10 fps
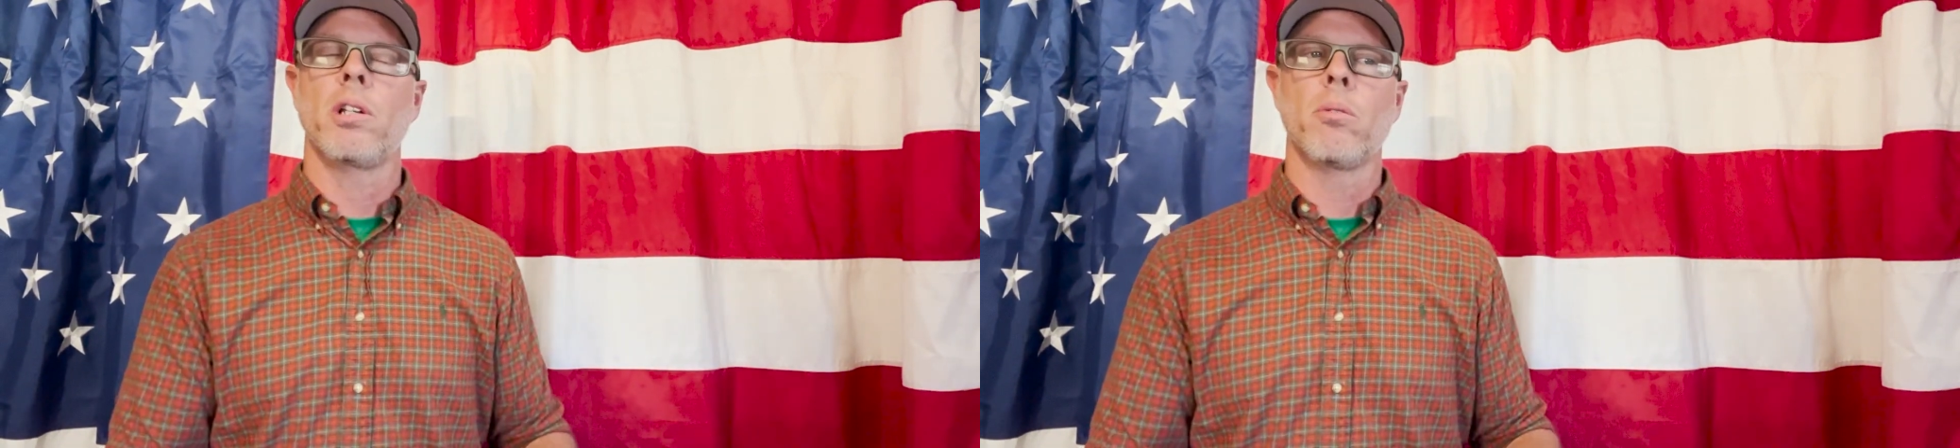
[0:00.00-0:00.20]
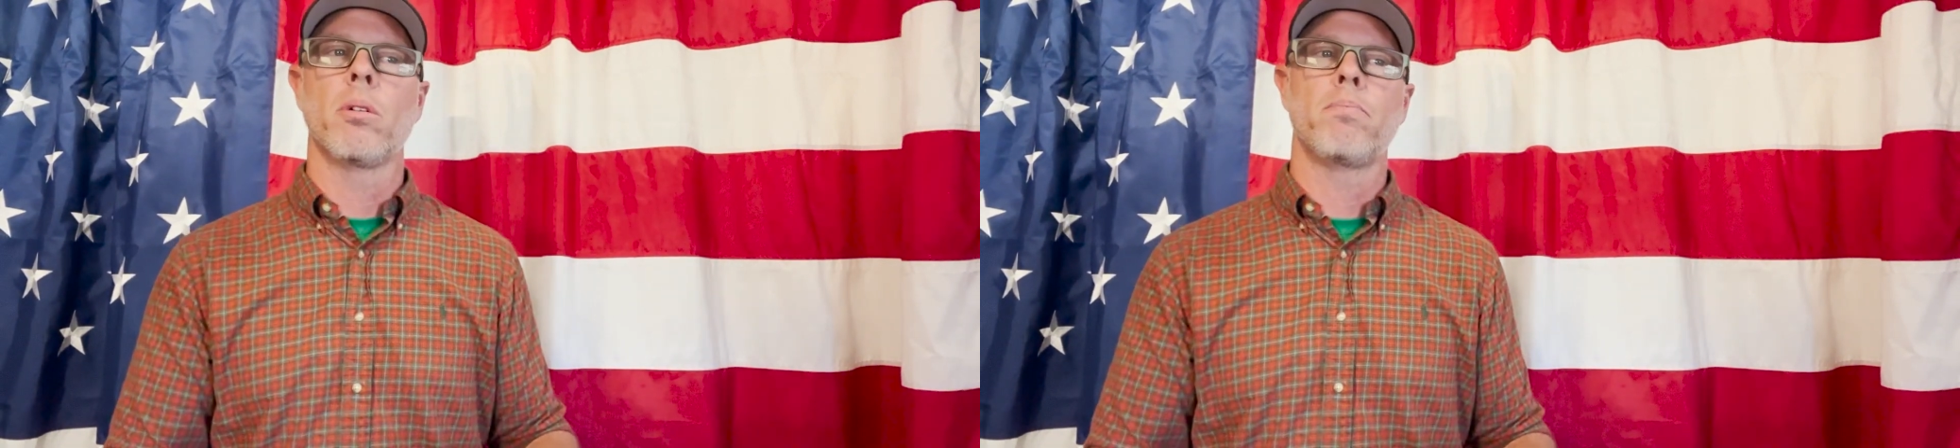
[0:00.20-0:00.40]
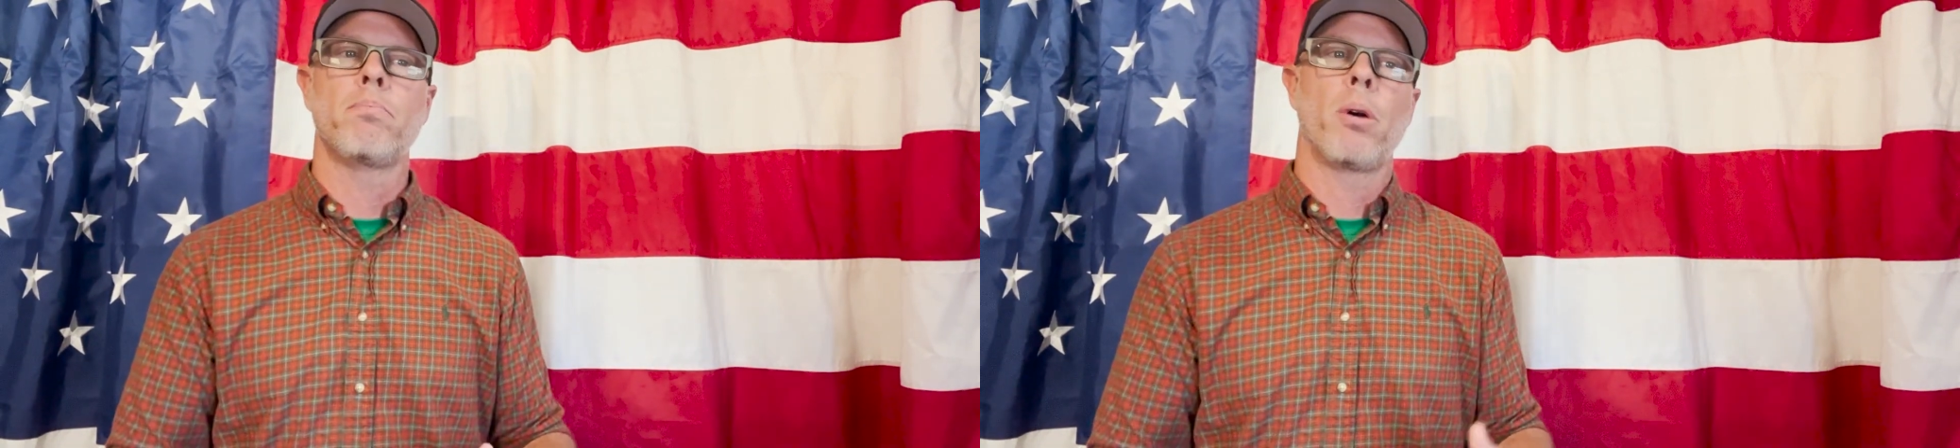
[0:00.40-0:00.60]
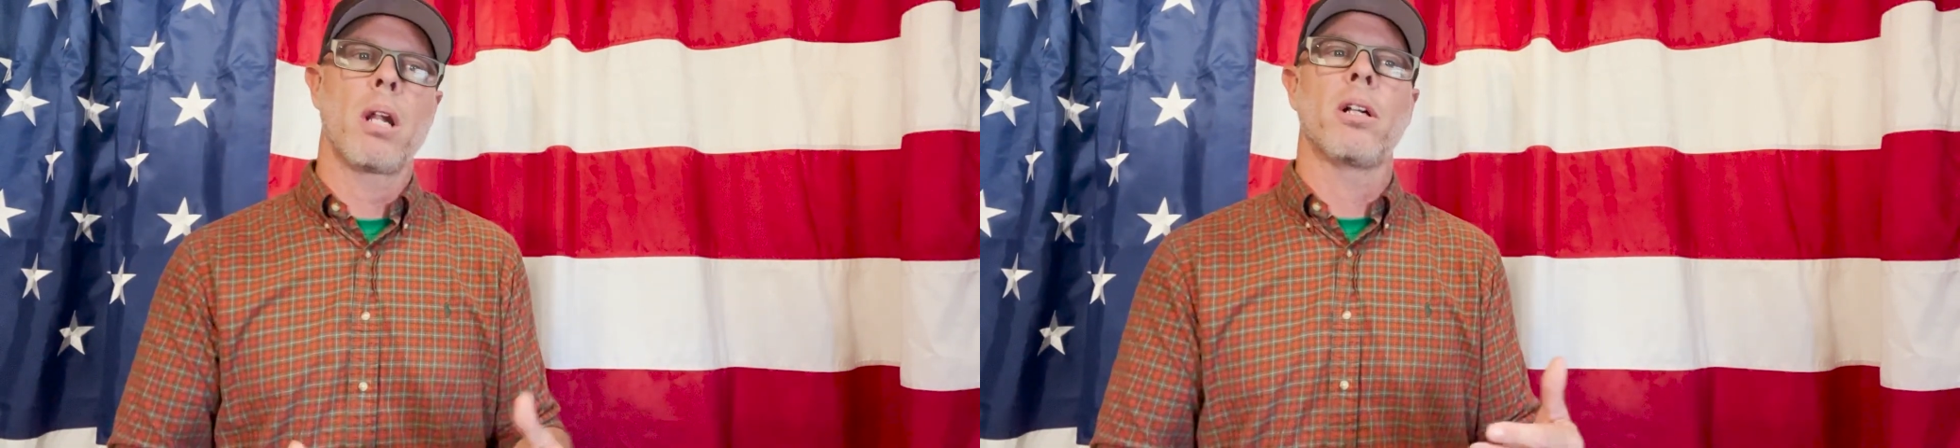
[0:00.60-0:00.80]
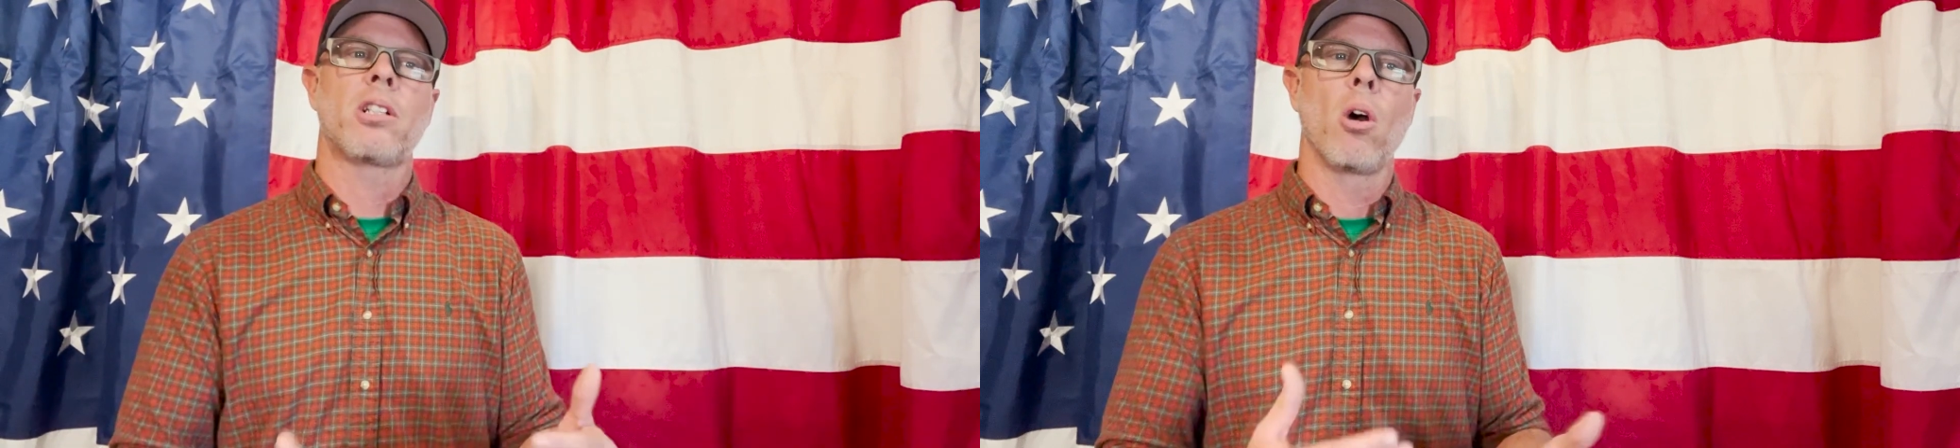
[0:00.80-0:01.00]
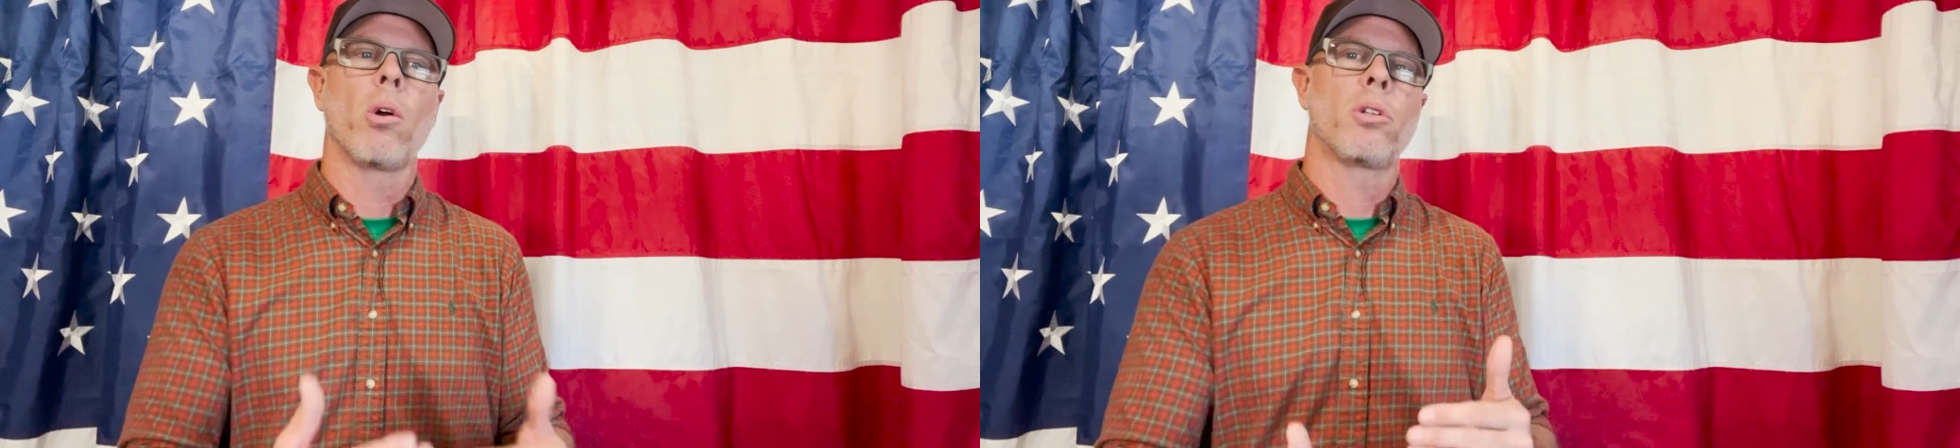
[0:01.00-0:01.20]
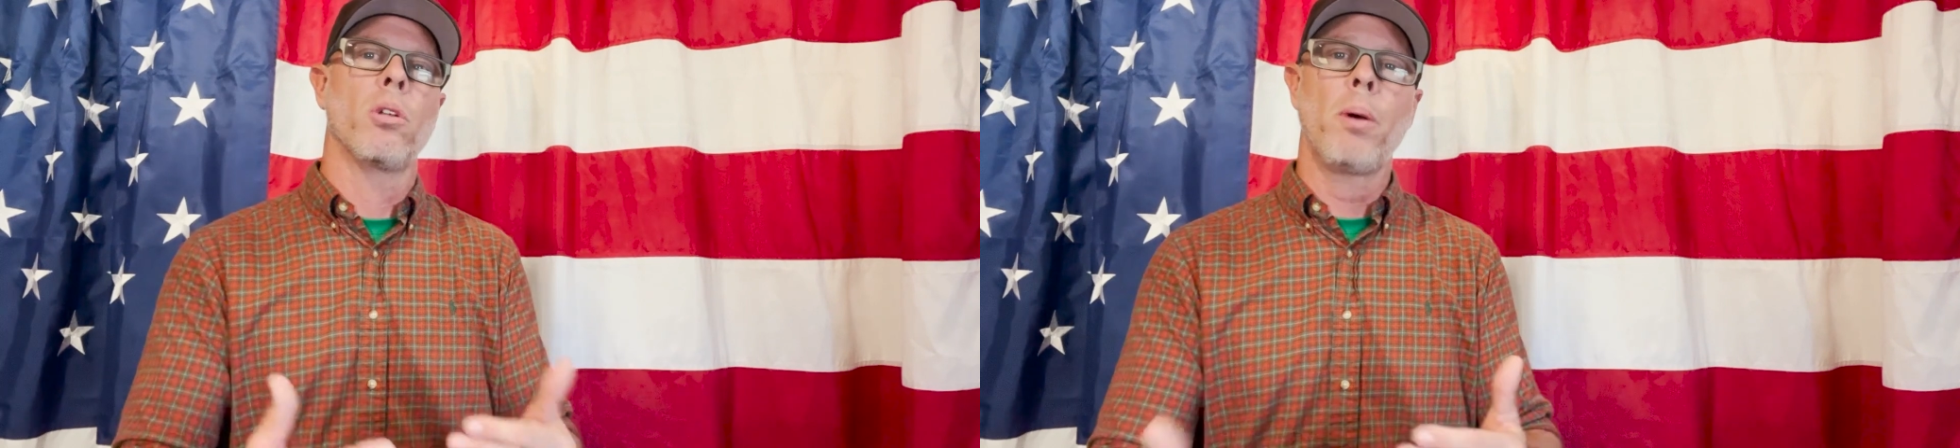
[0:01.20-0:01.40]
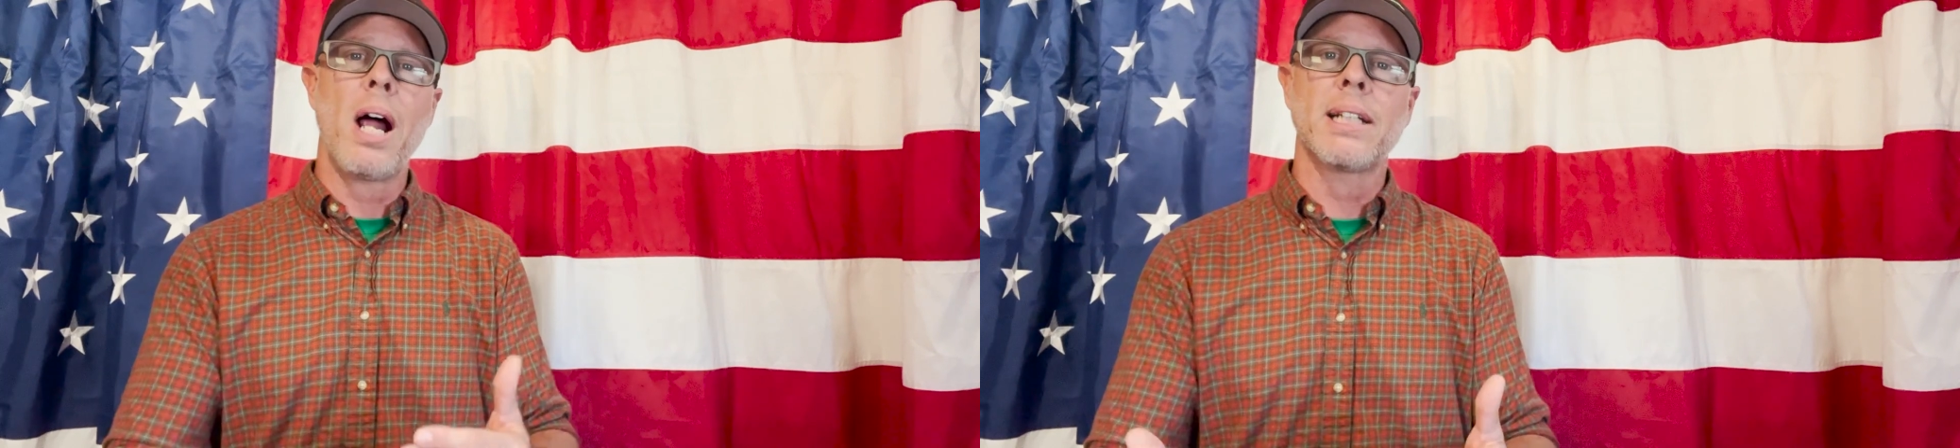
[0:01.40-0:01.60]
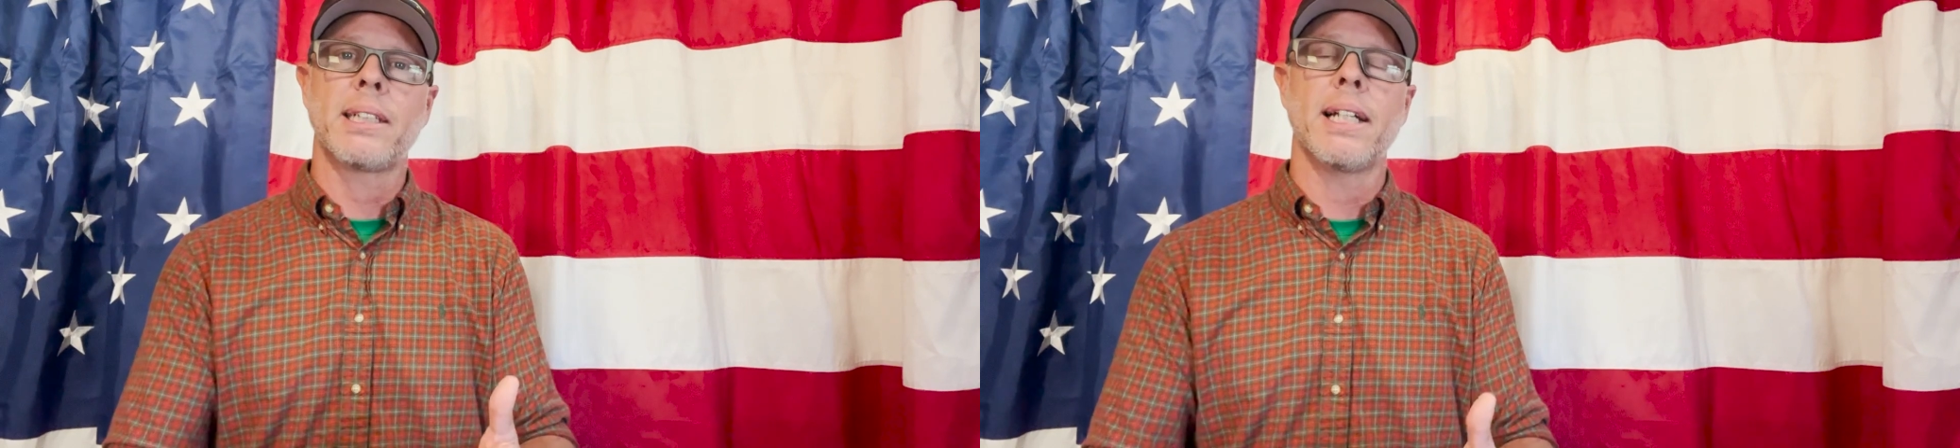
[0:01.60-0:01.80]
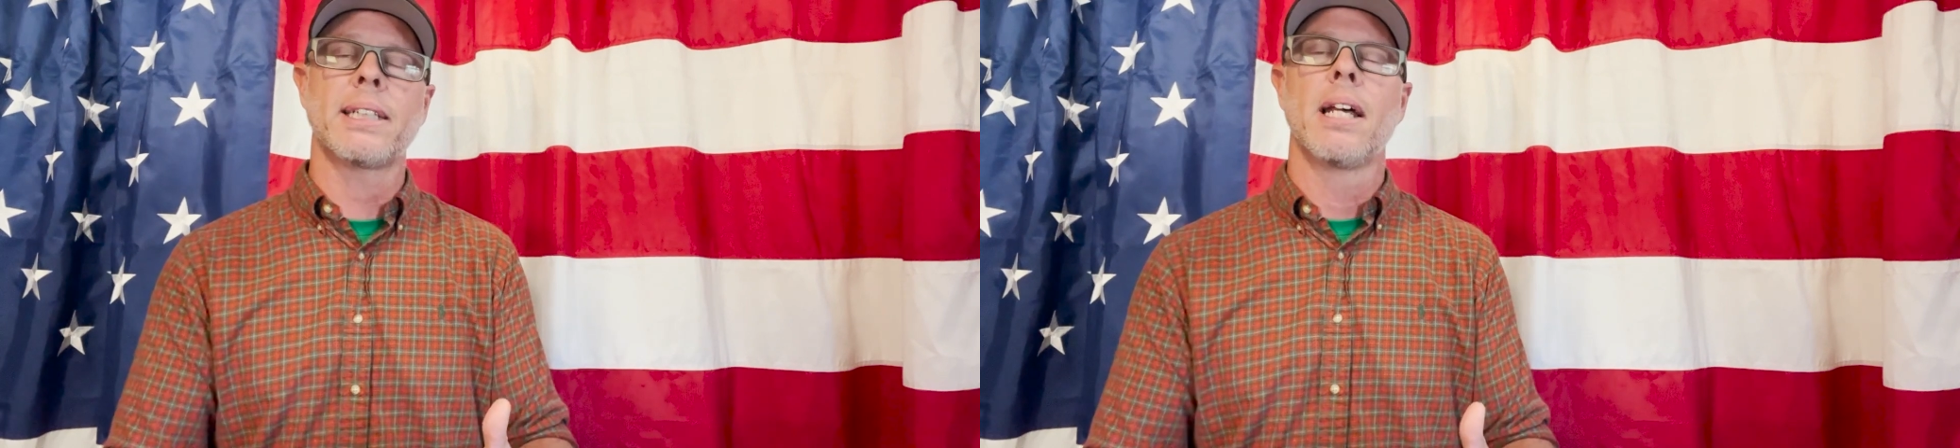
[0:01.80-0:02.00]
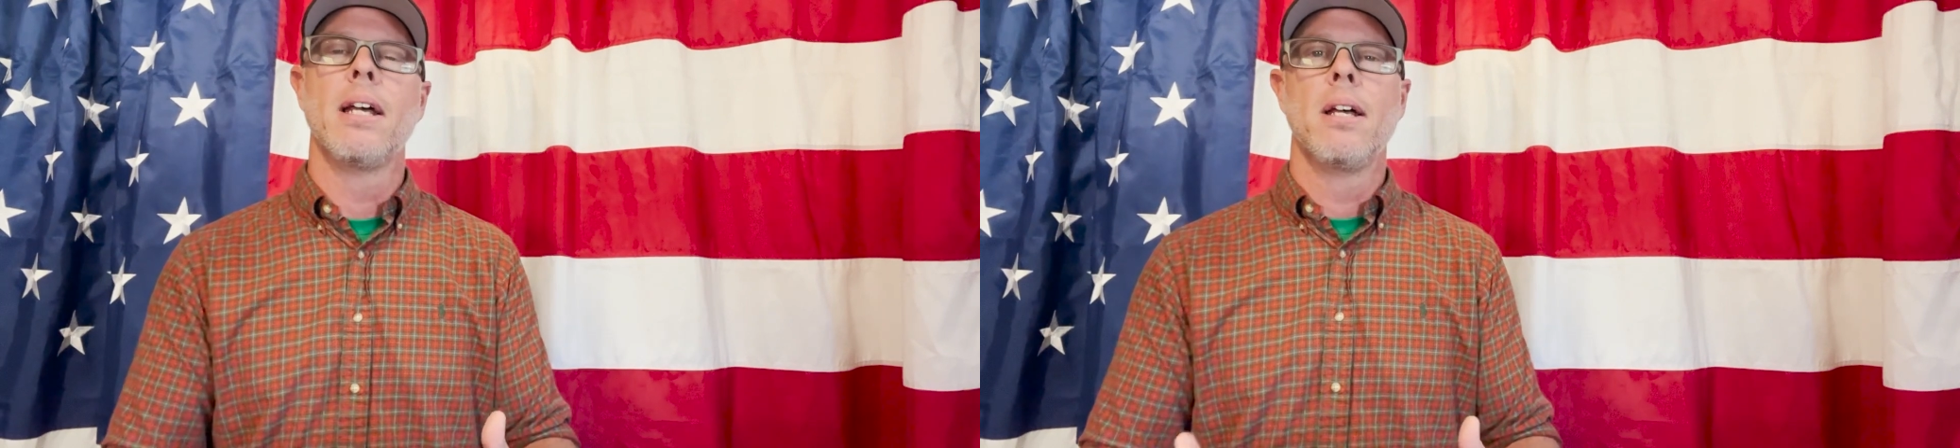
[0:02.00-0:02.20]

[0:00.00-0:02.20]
You were pretty much going through the process,